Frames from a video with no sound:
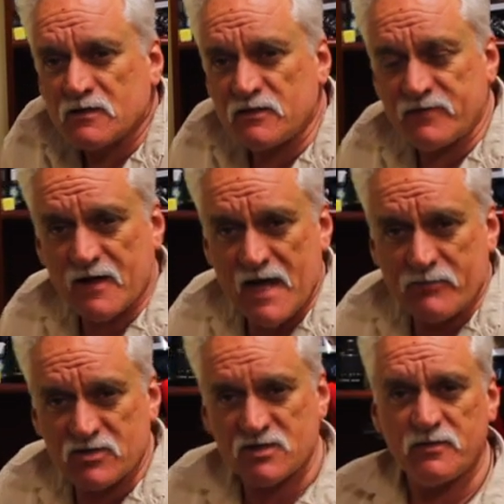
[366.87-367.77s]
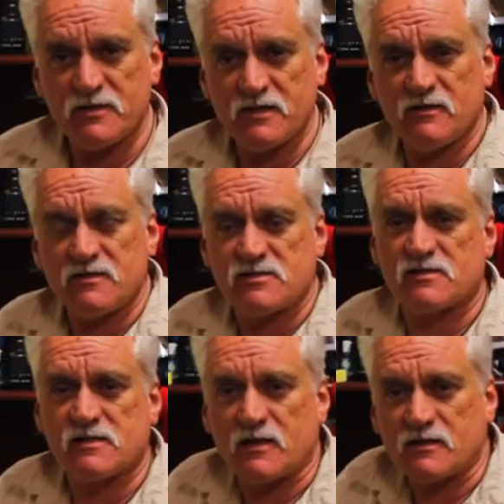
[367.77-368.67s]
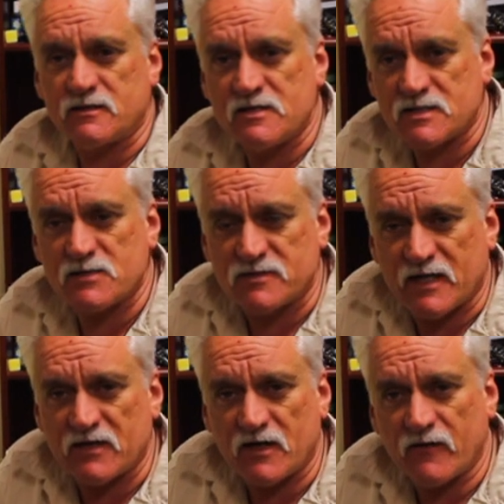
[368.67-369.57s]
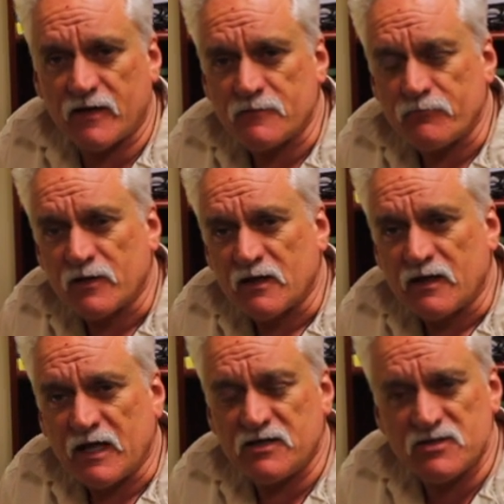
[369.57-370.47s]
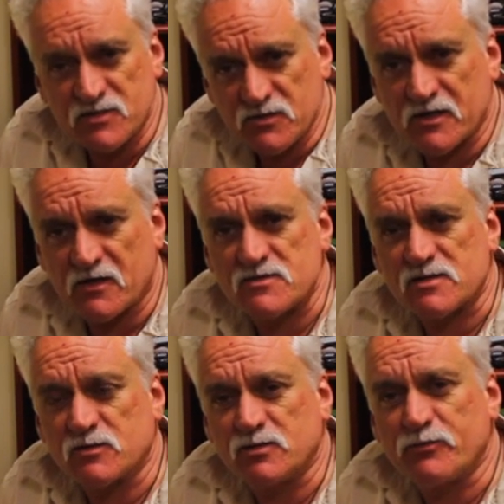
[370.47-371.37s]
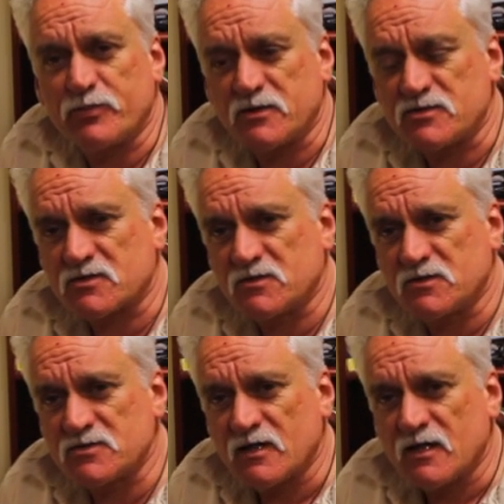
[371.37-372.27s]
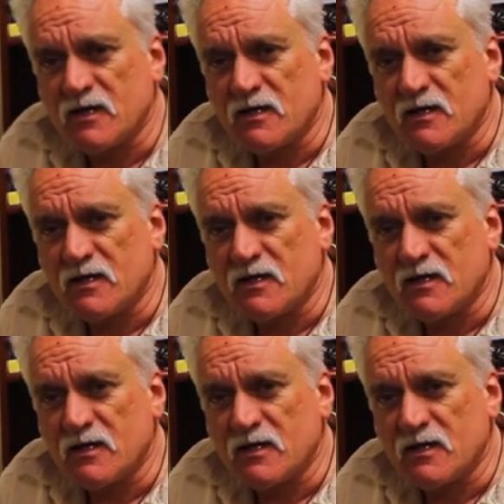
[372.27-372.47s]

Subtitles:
If you happen to be in this East Gippsland area and you do get on some good perch schools,